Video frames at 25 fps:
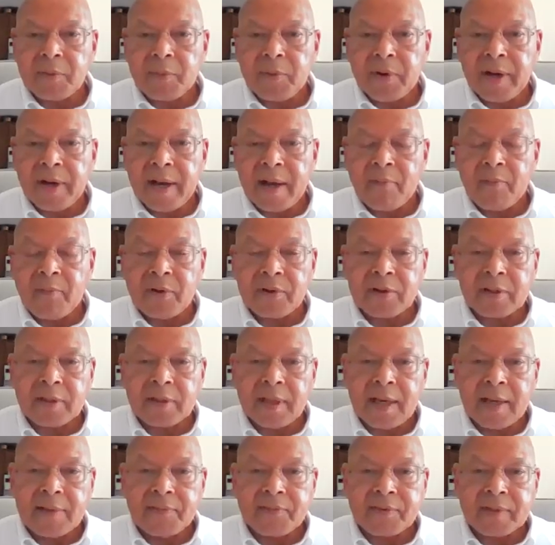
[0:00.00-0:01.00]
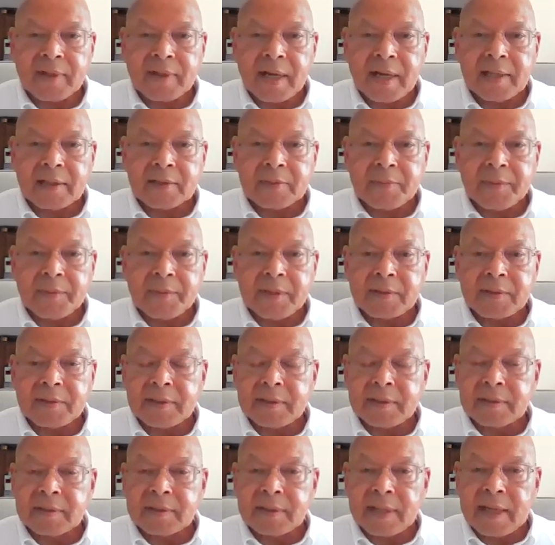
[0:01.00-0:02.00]
we're having with the life science
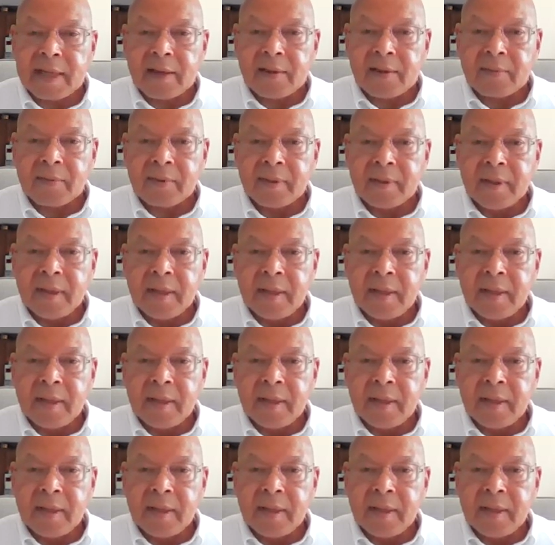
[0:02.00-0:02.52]
buildings now,